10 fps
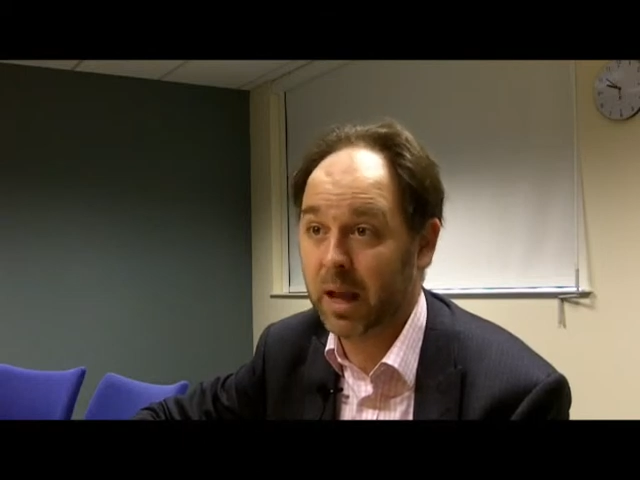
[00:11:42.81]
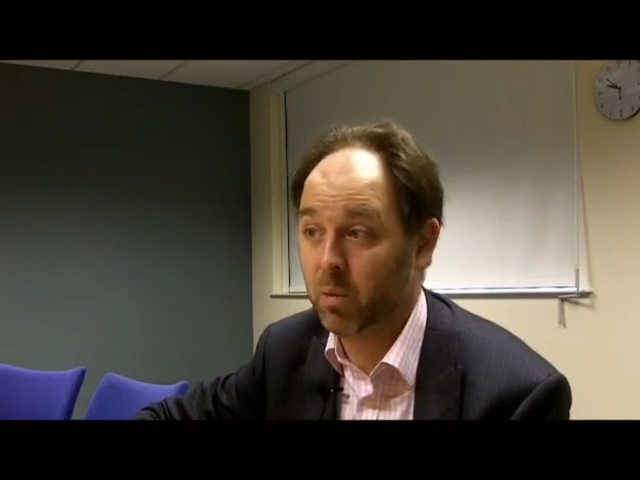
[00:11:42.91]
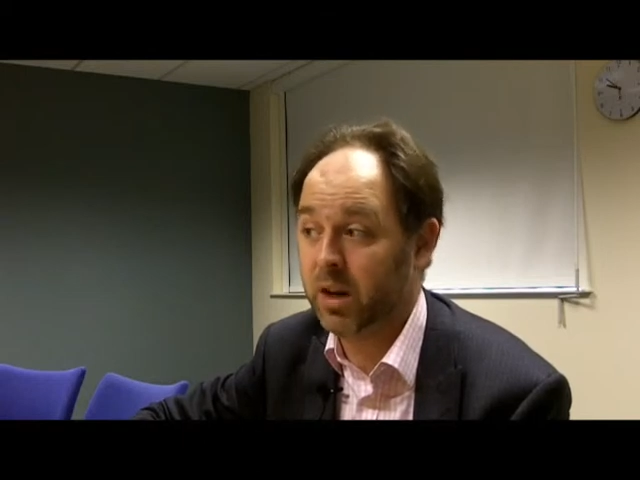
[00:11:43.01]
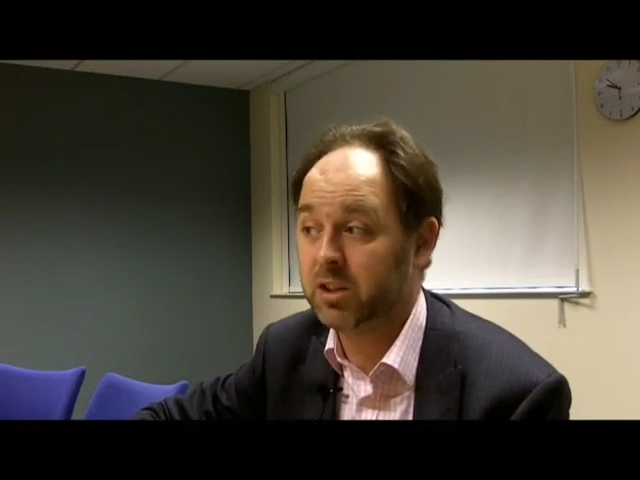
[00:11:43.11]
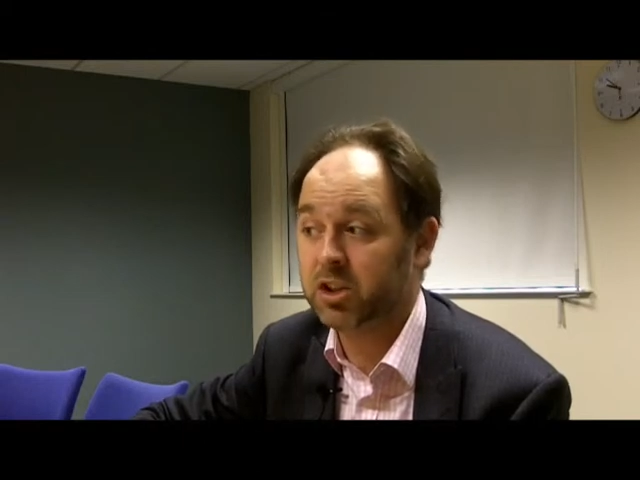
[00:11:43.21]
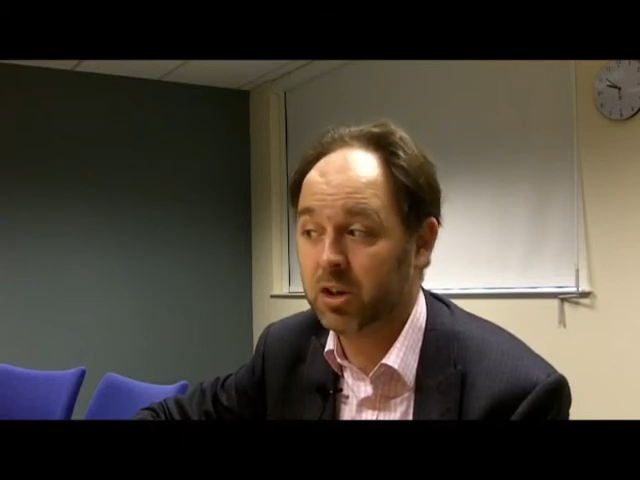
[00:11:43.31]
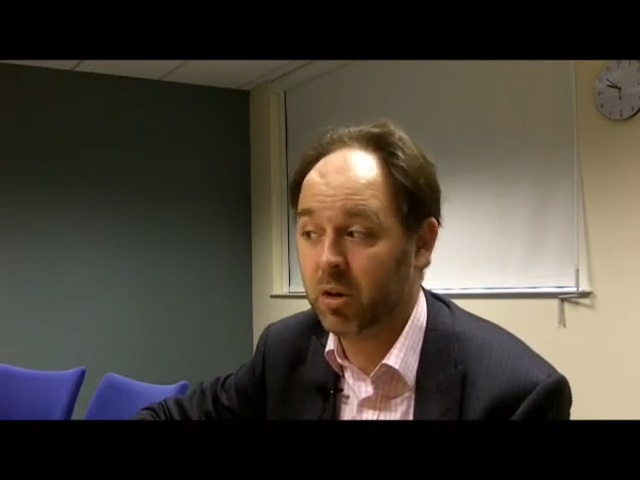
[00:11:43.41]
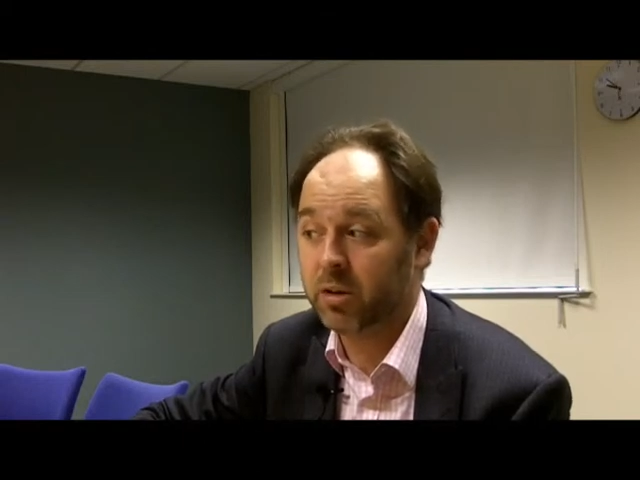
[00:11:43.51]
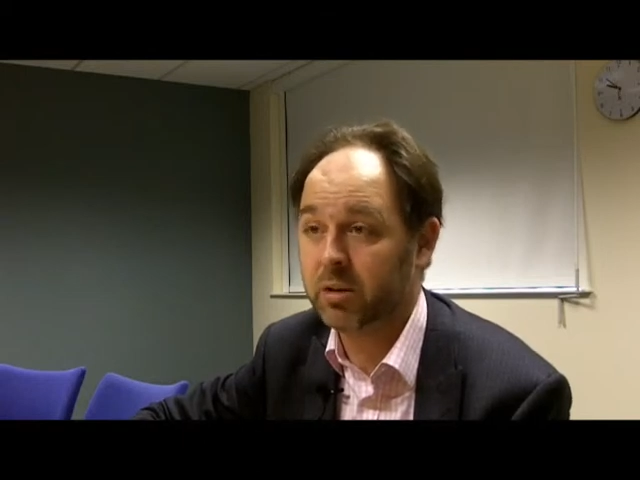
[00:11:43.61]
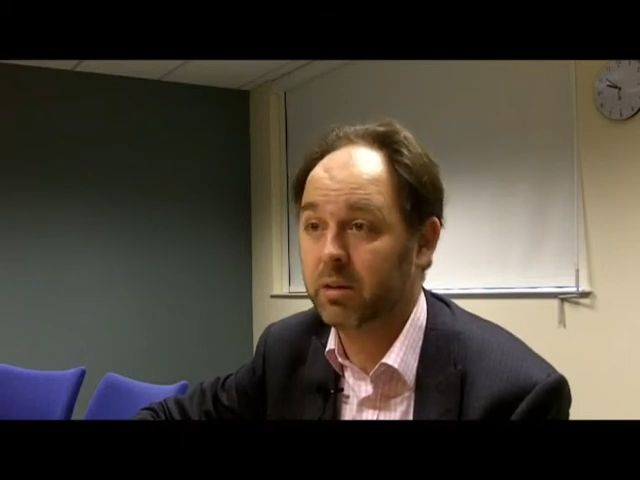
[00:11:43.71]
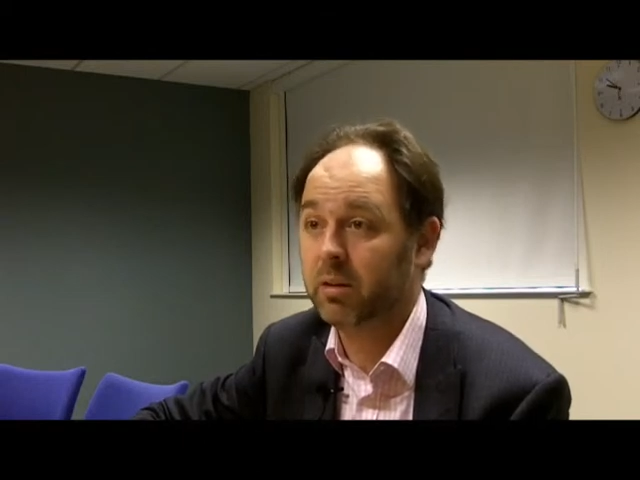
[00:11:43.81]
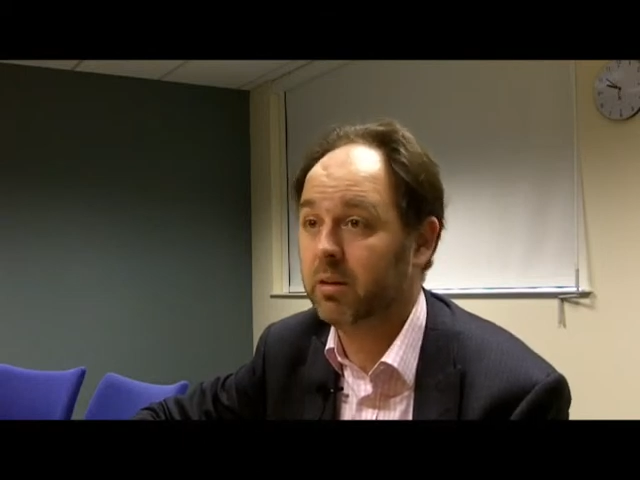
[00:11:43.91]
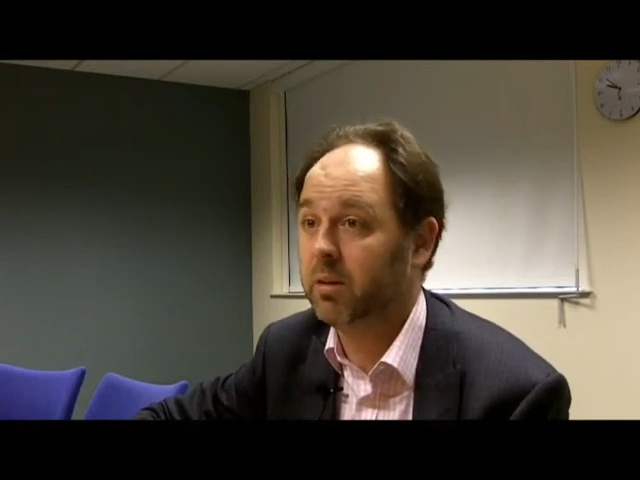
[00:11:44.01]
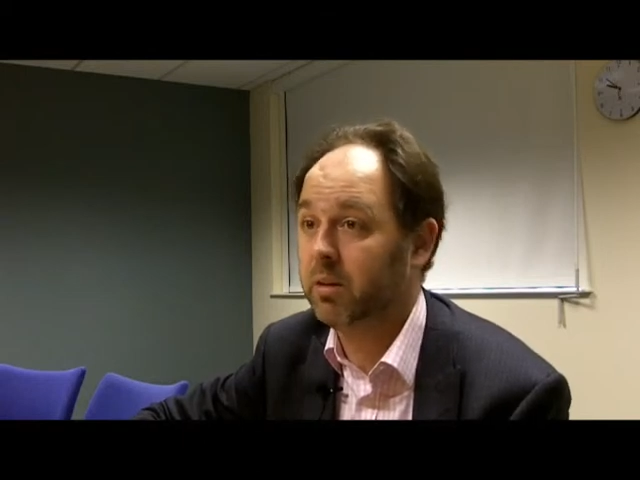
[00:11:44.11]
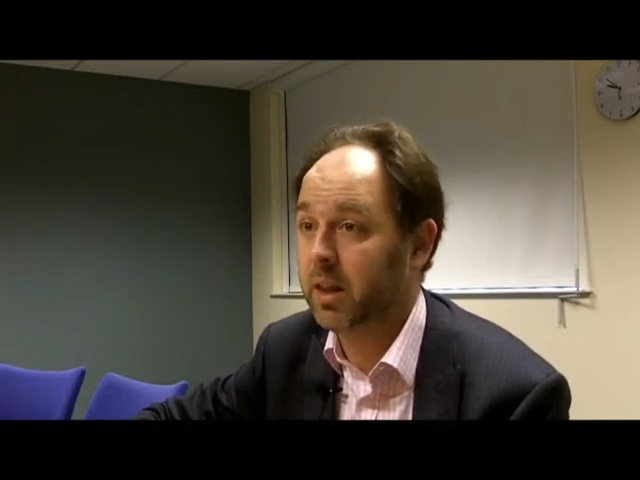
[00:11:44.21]
And when it's not,
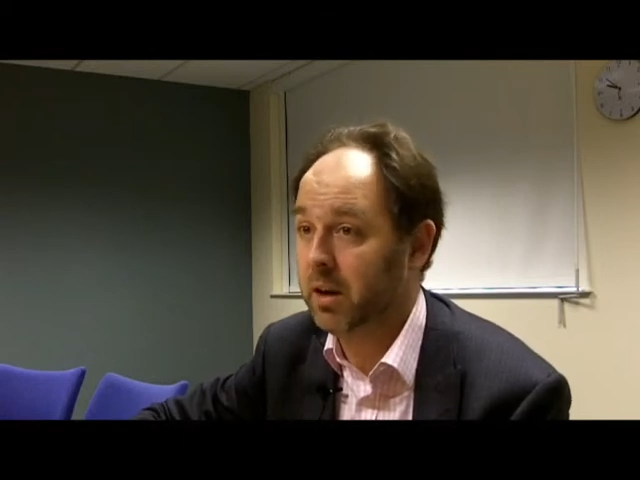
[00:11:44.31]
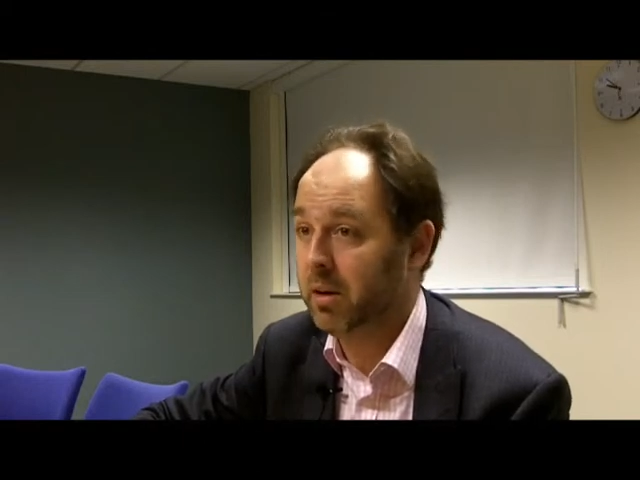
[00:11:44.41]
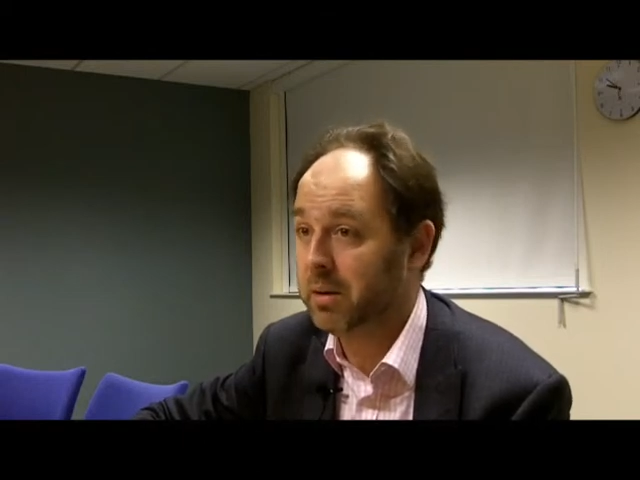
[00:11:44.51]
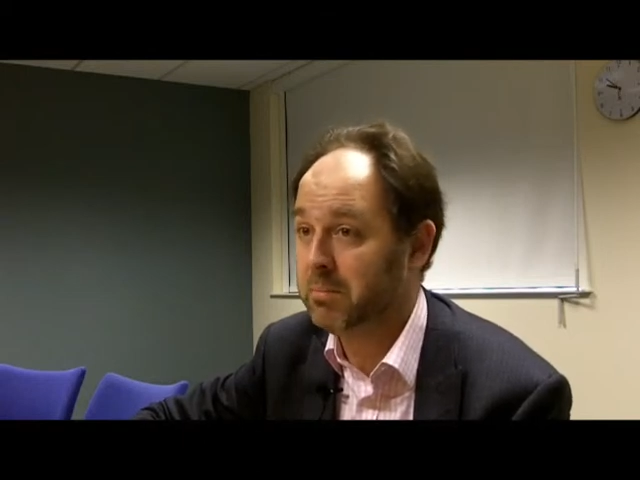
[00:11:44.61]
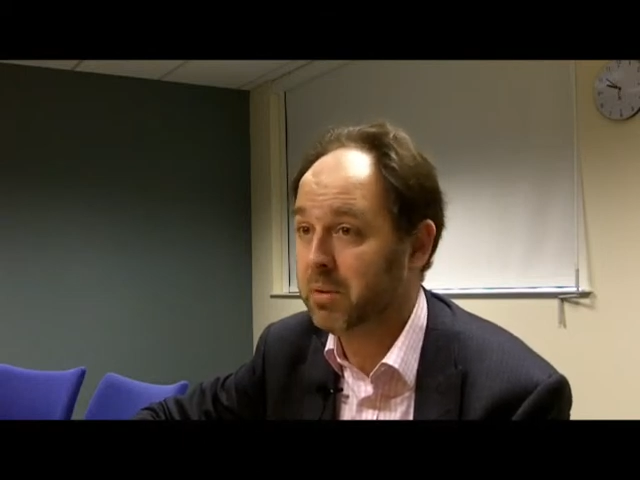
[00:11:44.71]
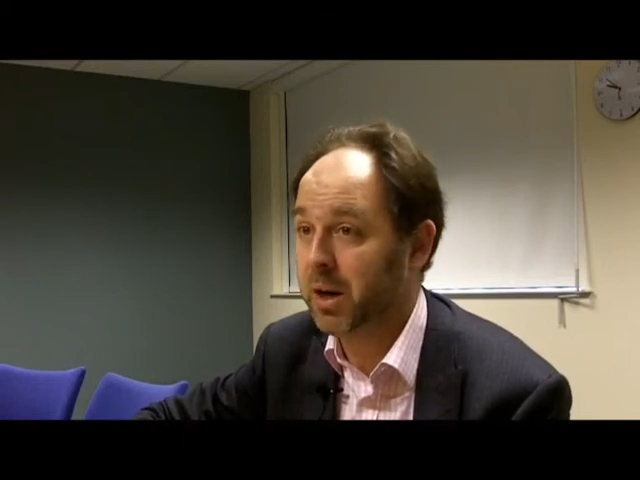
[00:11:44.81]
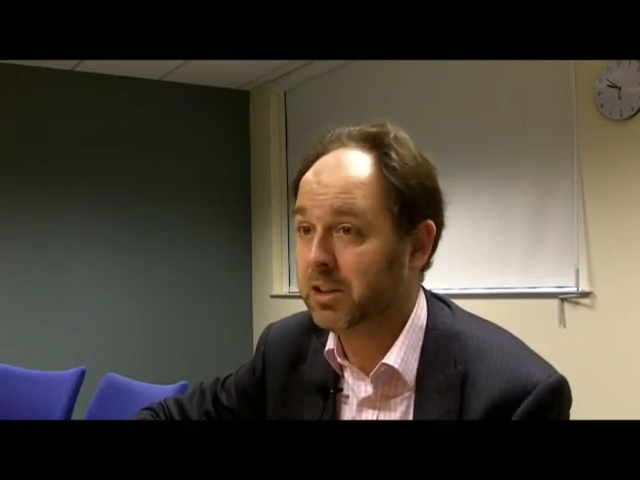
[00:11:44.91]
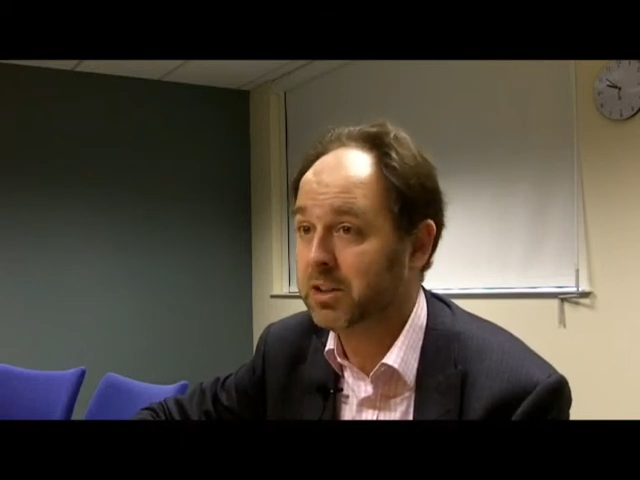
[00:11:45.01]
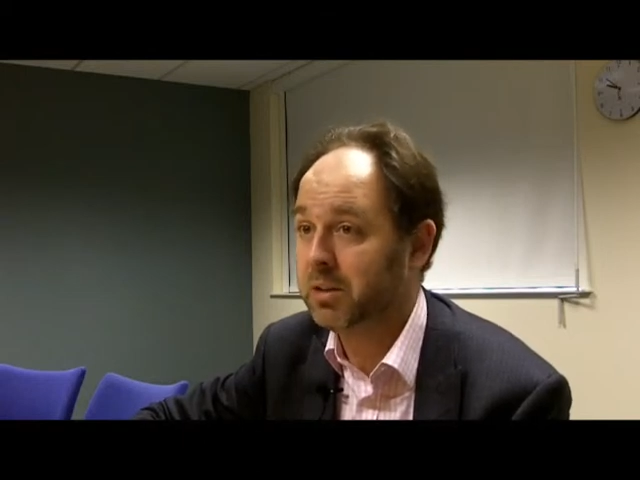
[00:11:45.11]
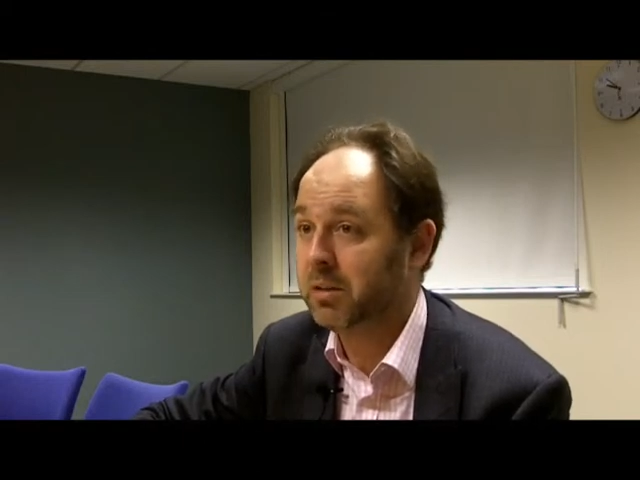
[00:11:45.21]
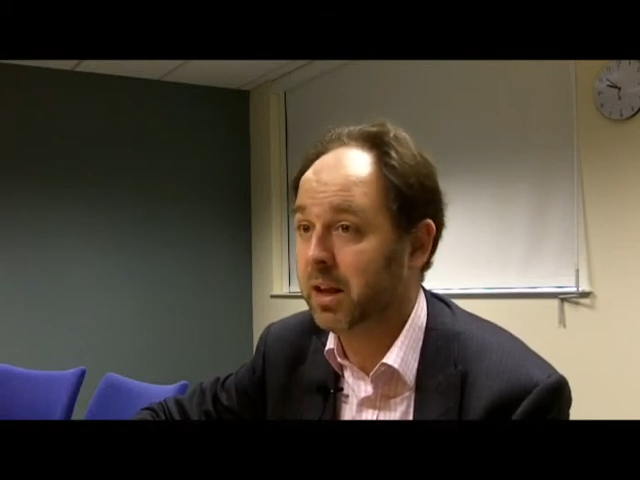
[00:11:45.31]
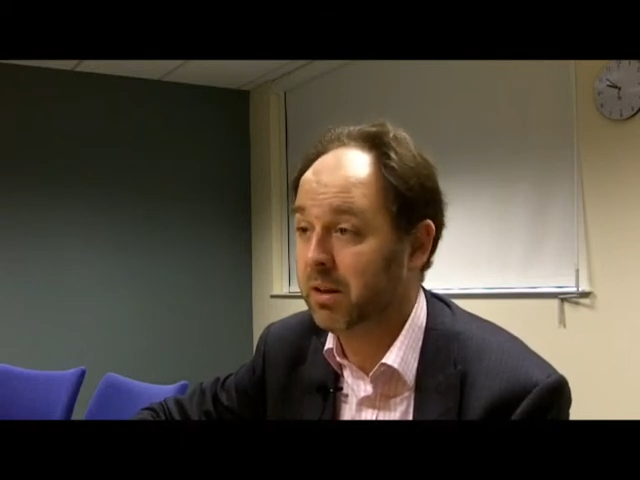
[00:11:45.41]
they're not impressed.